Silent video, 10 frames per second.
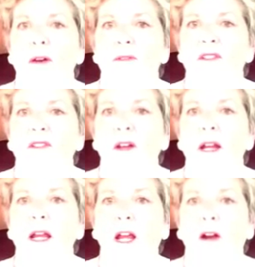of a
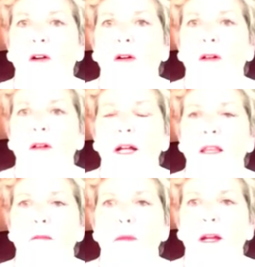study carrel
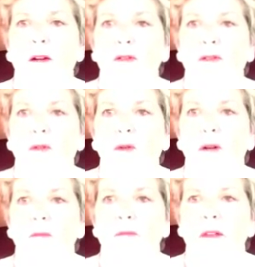at the medical
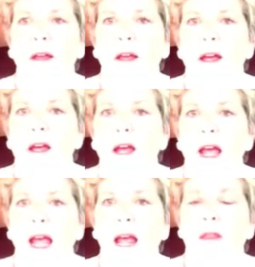school
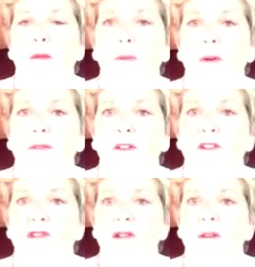and the
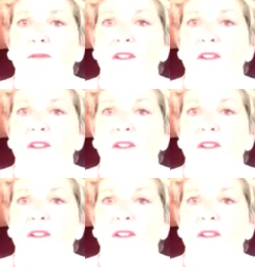privilege of